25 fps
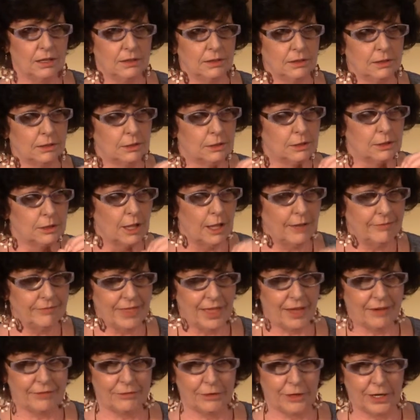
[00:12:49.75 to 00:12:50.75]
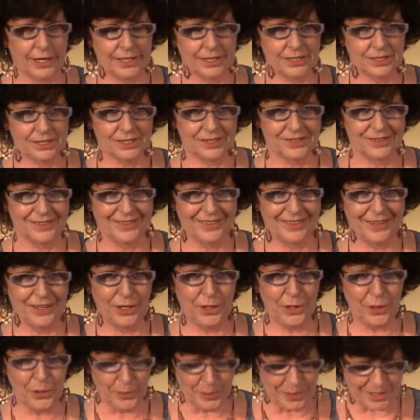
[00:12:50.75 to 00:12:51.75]
Love that phrase,
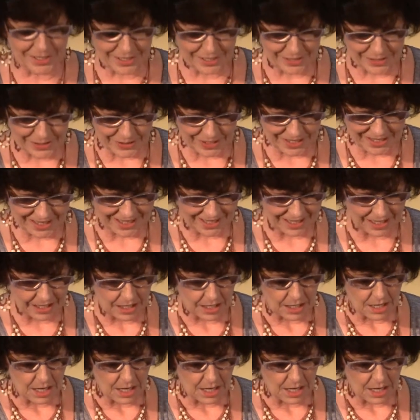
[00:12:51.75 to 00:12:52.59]
humans in training.